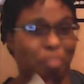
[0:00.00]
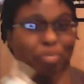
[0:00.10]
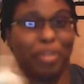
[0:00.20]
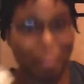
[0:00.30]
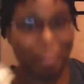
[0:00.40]

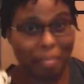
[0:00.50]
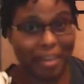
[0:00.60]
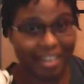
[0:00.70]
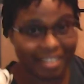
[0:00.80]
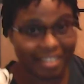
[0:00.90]

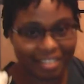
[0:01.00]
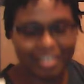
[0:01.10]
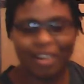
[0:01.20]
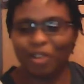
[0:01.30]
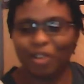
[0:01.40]
pre-prepared
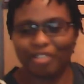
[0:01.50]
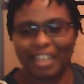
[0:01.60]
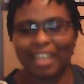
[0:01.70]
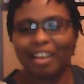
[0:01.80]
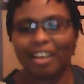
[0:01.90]

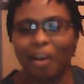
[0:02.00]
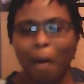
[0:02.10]
already.